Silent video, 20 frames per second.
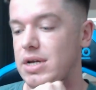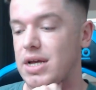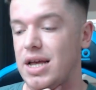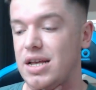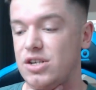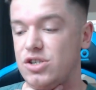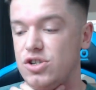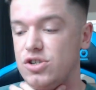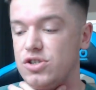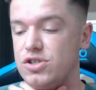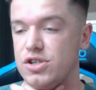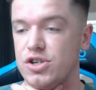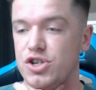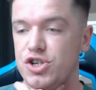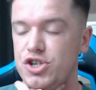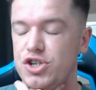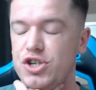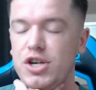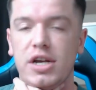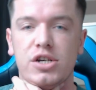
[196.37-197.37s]
It's just a
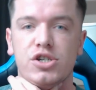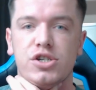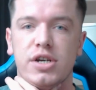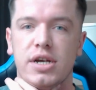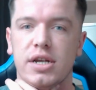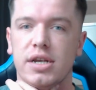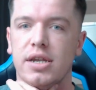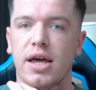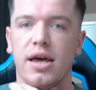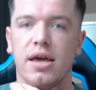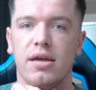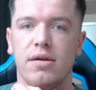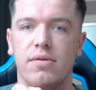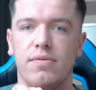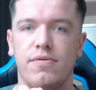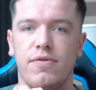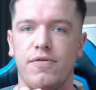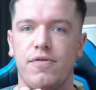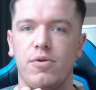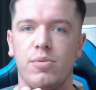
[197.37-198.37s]
shit day
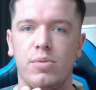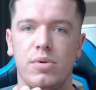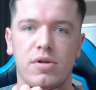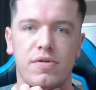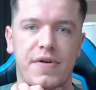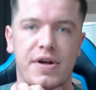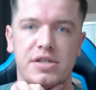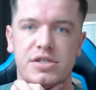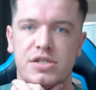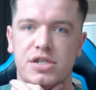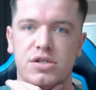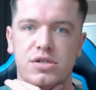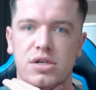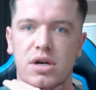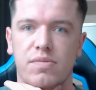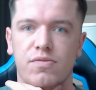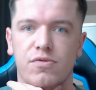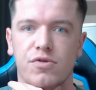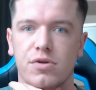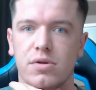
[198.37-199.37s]
for football fans in
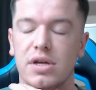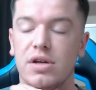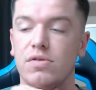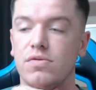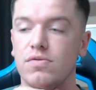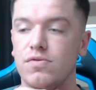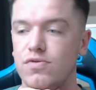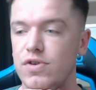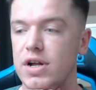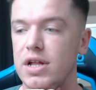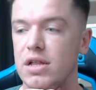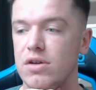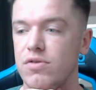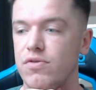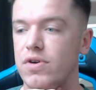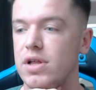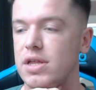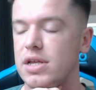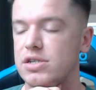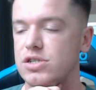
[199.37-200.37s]
general. It really,
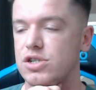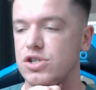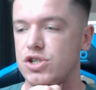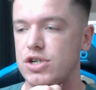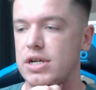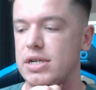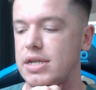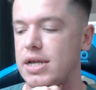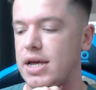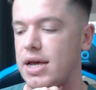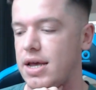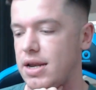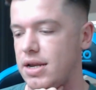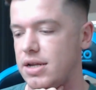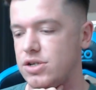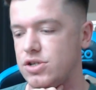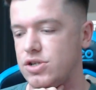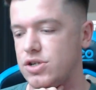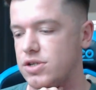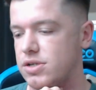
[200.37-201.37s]
really is a shit day,
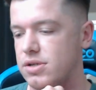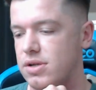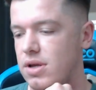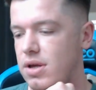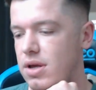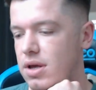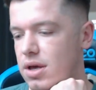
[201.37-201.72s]
and it's just,